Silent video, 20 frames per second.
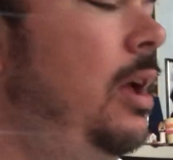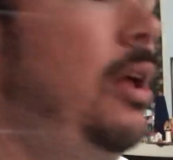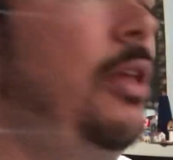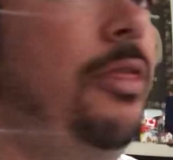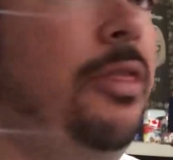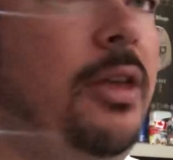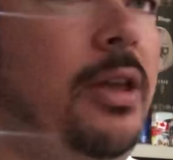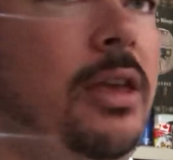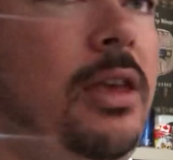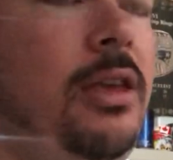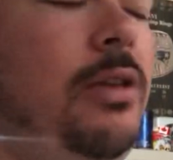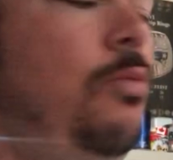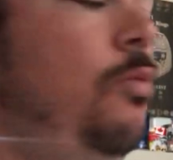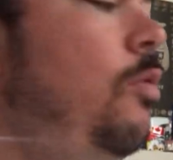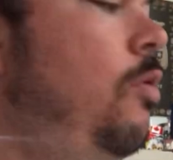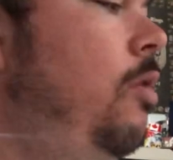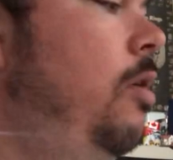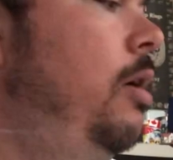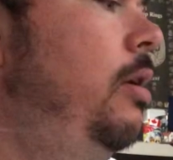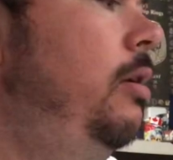I think he
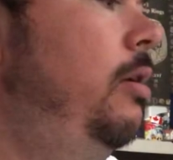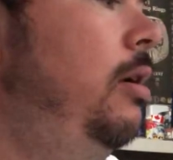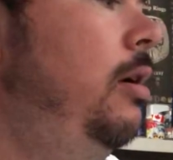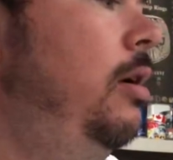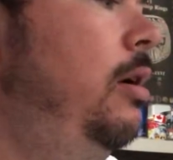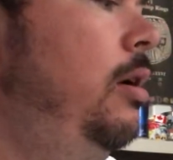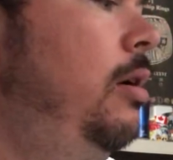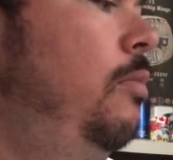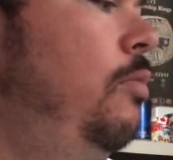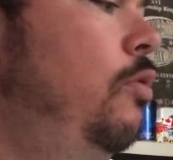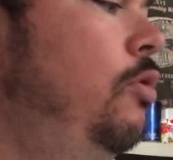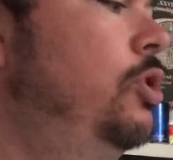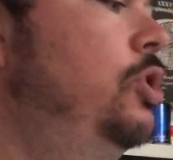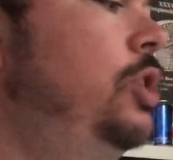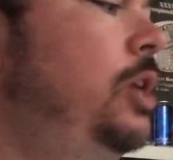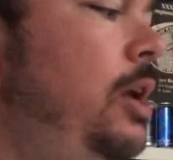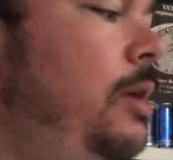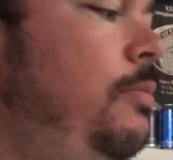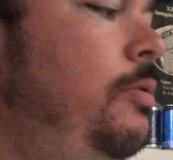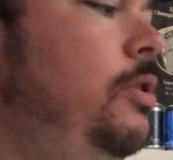won more
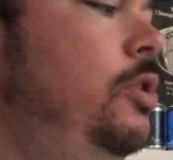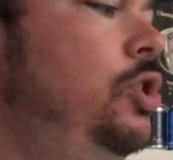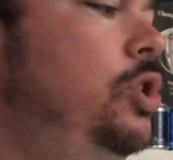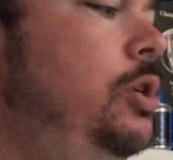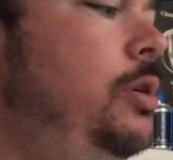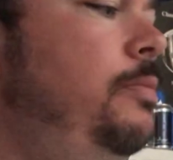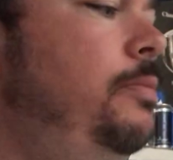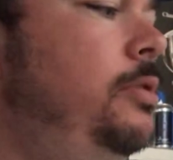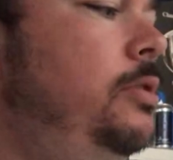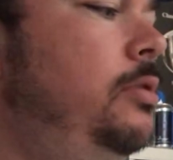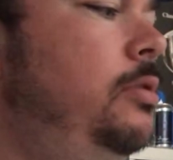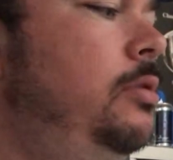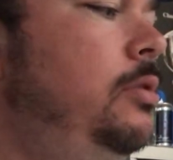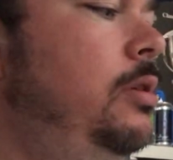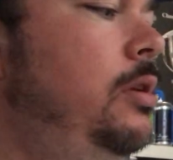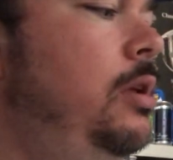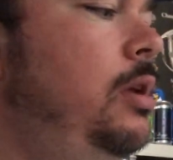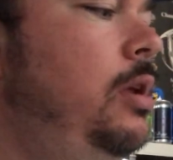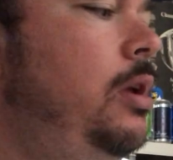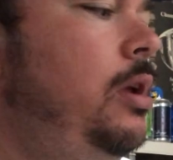championships,
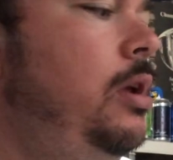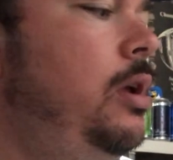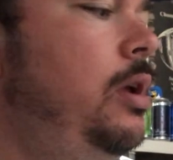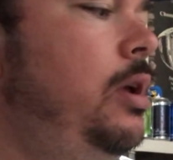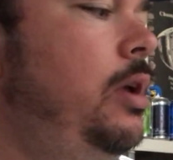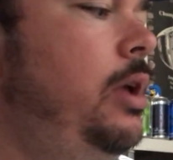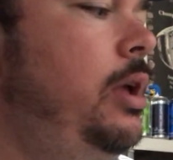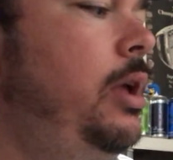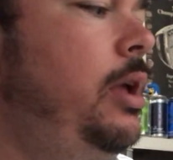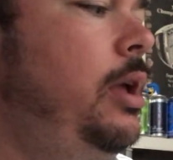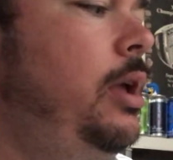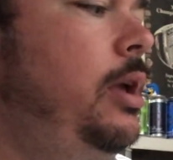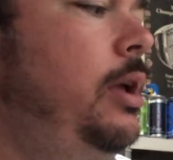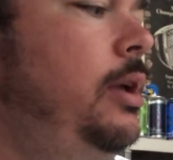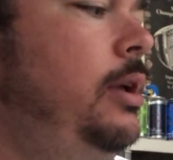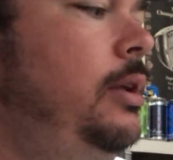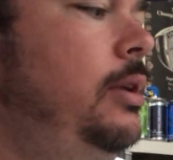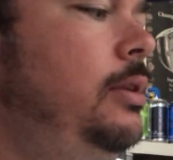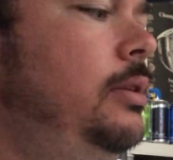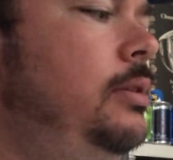
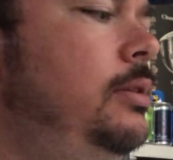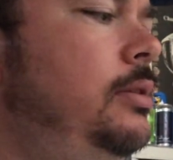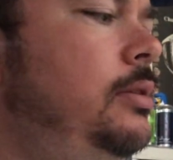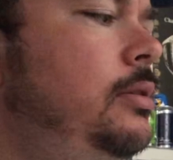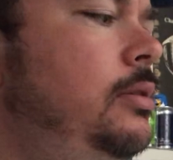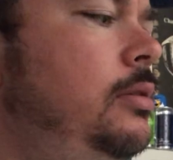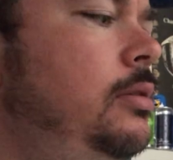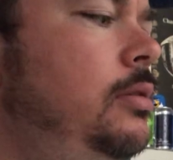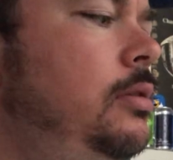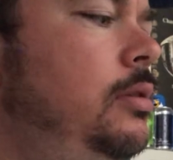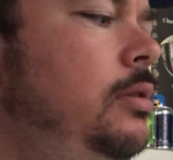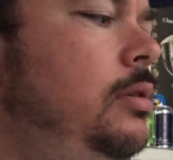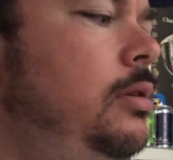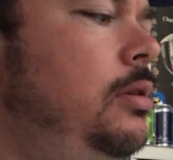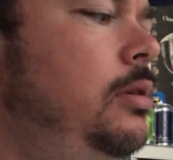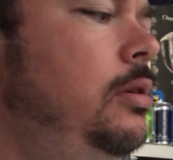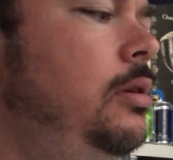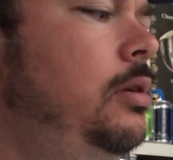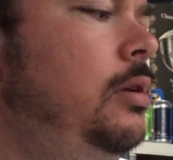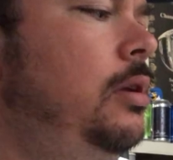and
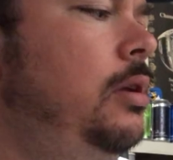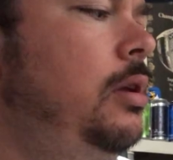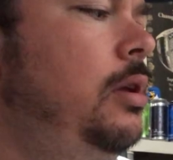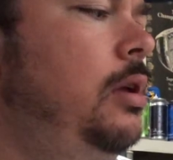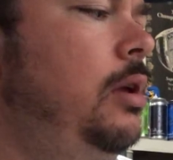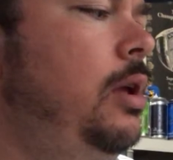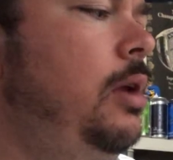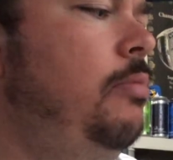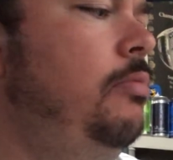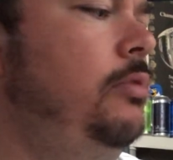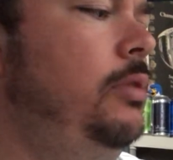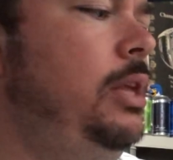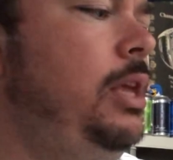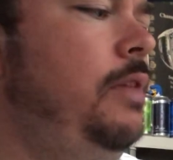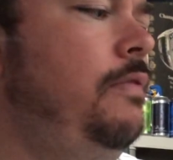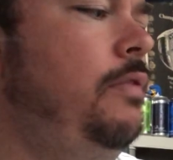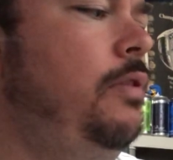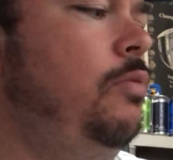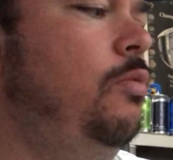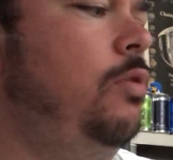I
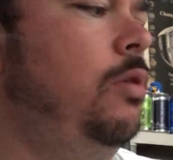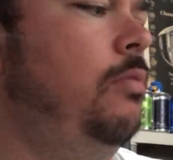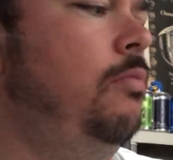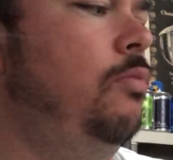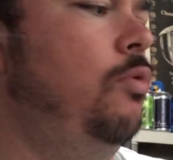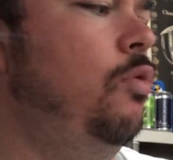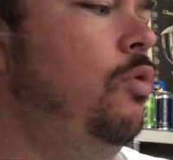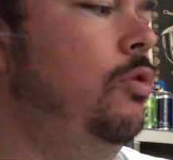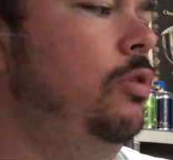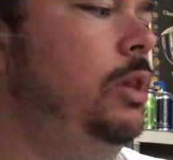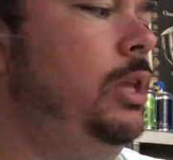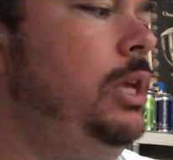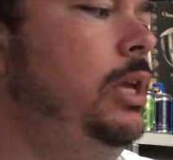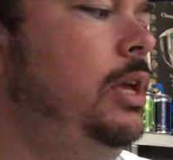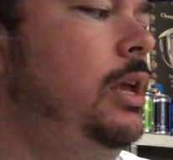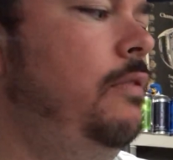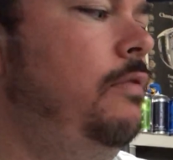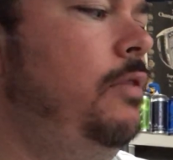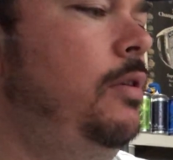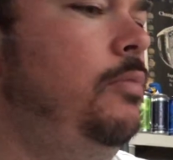believe he won more
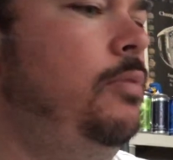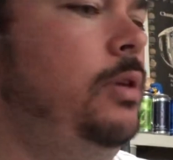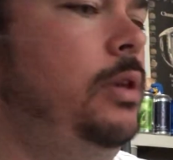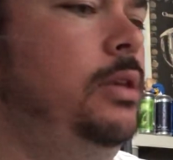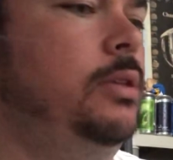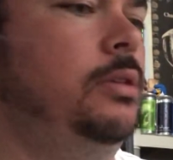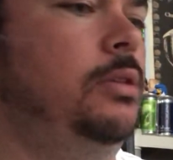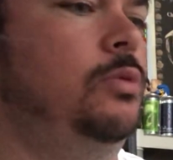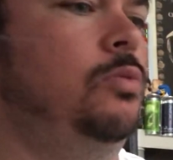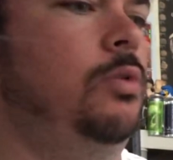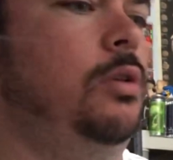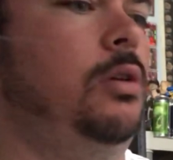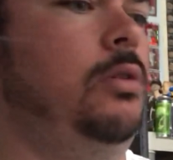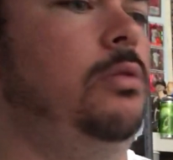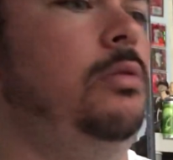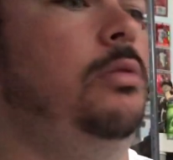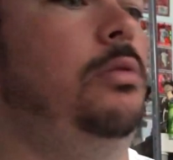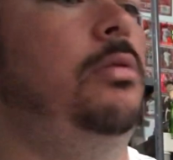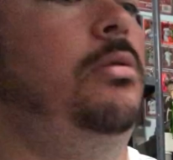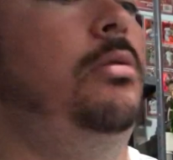league MVPs as well.